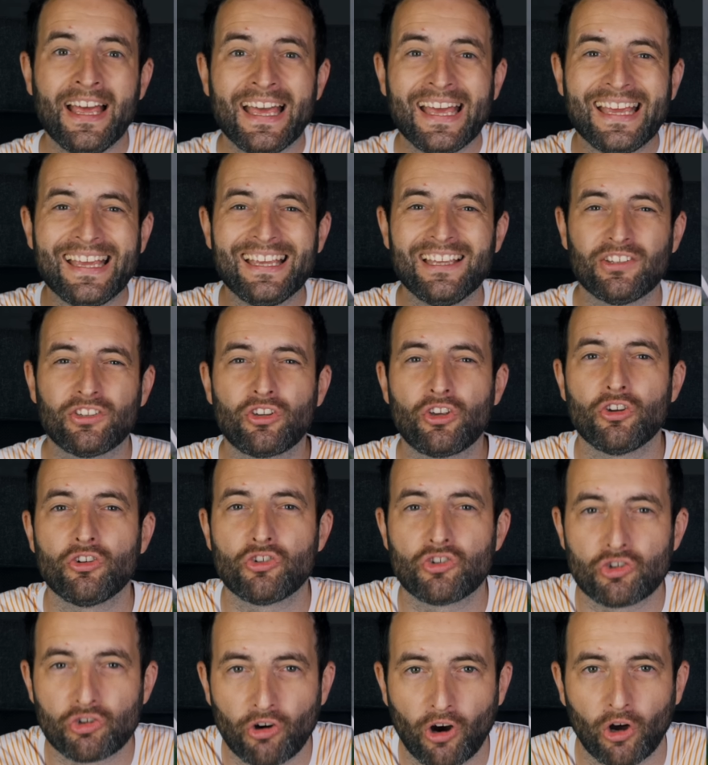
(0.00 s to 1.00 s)
He's
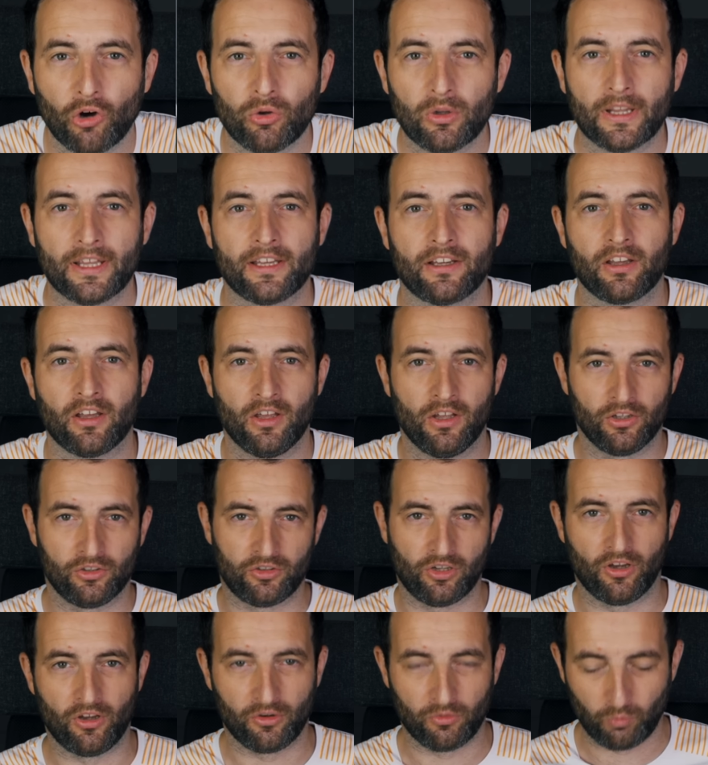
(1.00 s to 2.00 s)
controlling
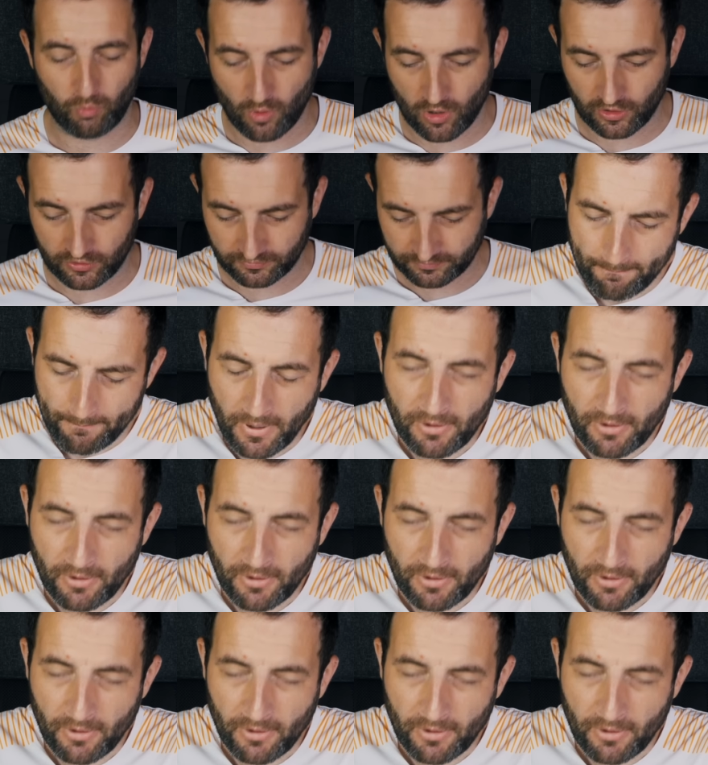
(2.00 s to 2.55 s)
turn 1.